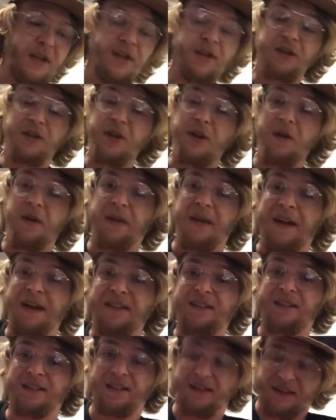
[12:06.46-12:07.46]
So
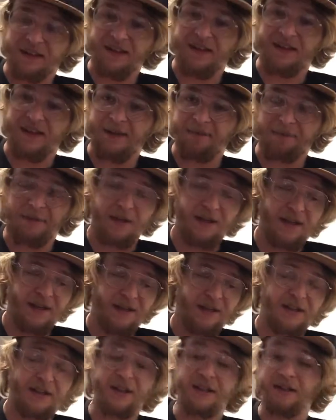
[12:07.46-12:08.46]
it's the same thing
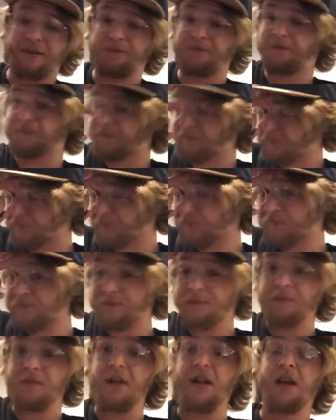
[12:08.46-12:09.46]
as
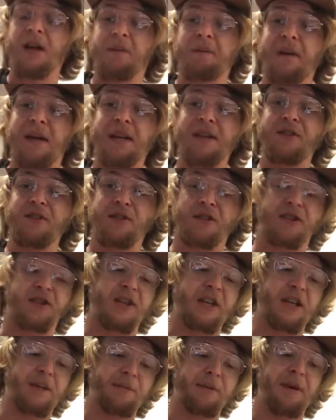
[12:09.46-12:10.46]
our major
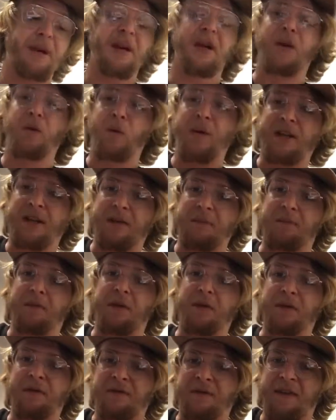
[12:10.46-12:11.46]
shape. We can
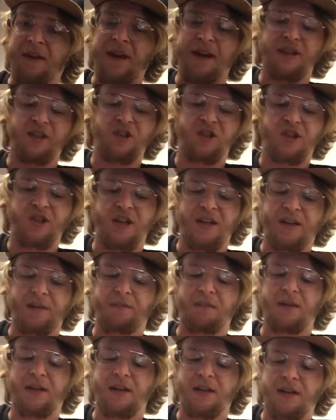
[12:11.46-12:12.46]
move that shape
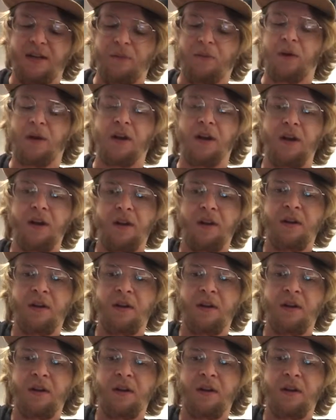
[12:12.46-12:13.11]
anywhere.